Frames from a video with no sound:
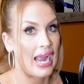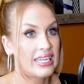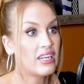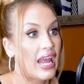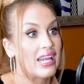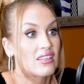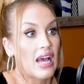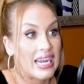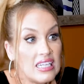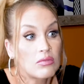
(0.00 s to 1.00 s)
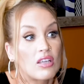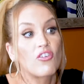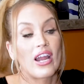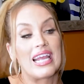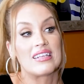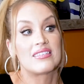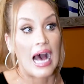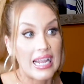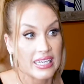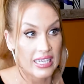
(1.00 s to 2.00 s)
I need something for
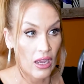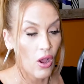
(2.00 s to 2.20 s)
anxiety.